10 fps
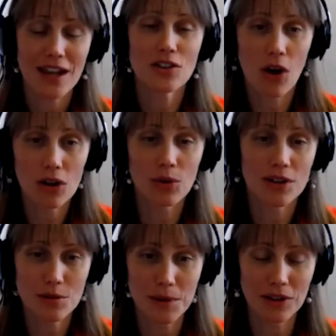is all
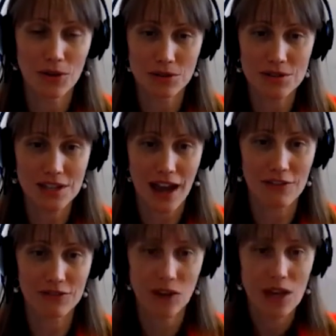going to be local
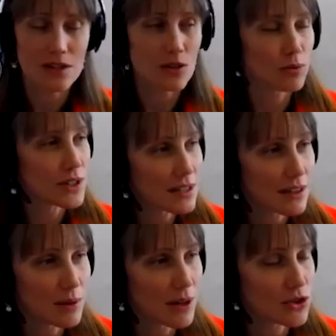staff. So
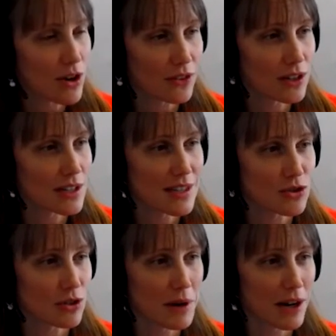recently when I was traveling in
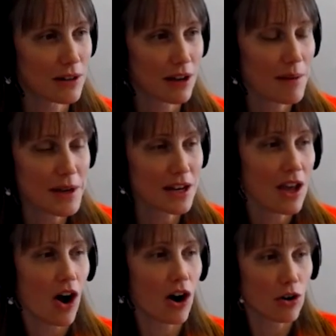Central America,
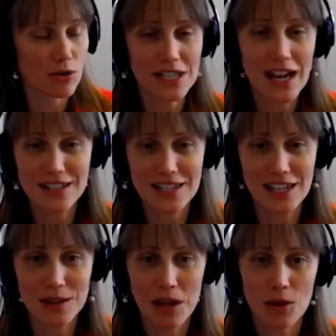our OTI
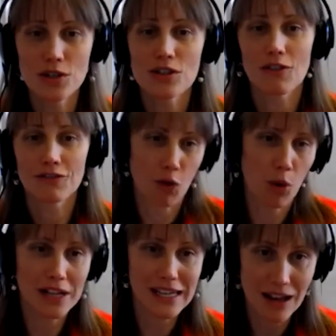team was
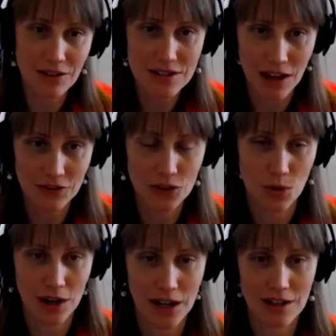40 El
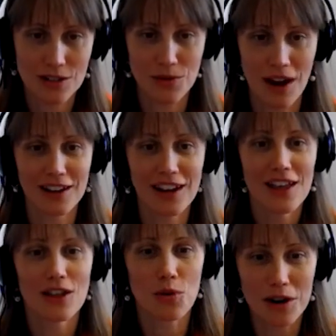Salvadorians, right?
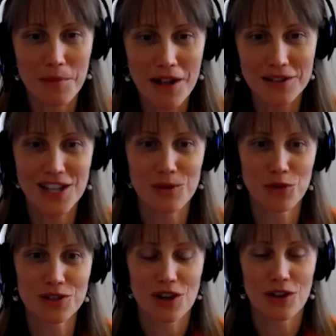The Guatemala team
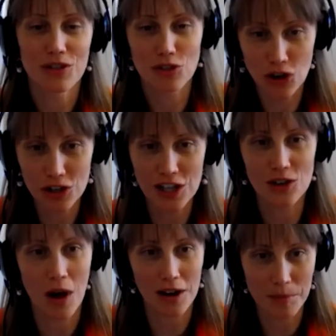was 30
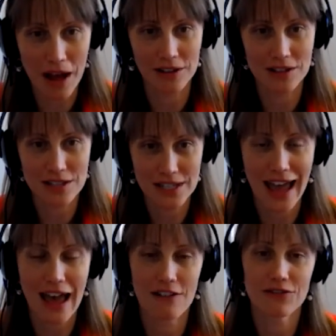Guatemalan
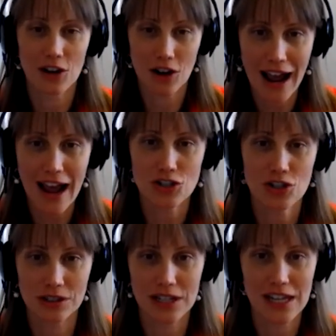staff that are
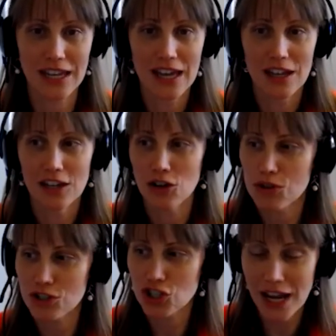actually
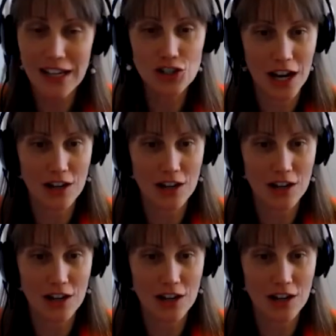the change